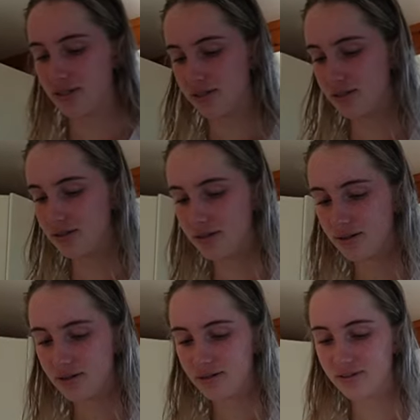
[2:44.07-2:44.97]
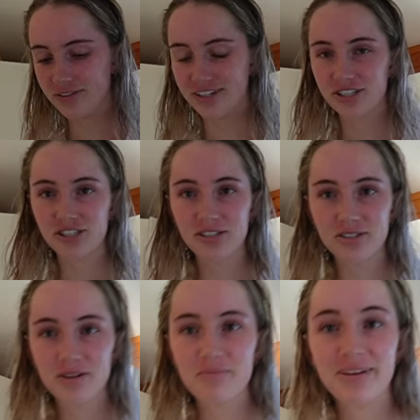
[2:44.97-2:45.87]
Just finished
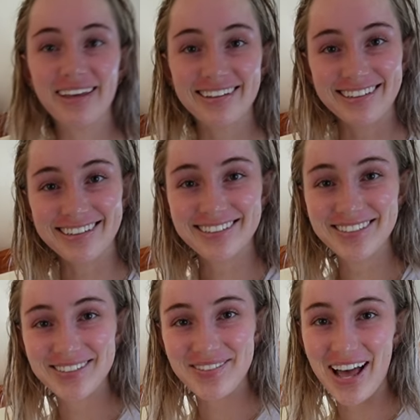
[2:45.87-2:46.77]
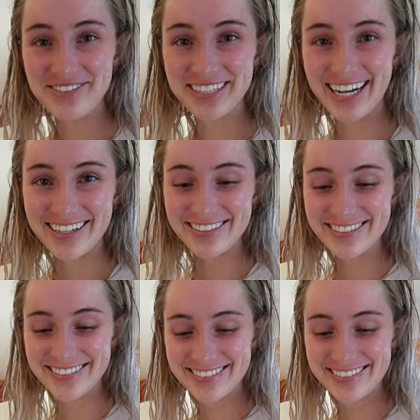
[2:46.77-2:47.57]
peeling my avocado.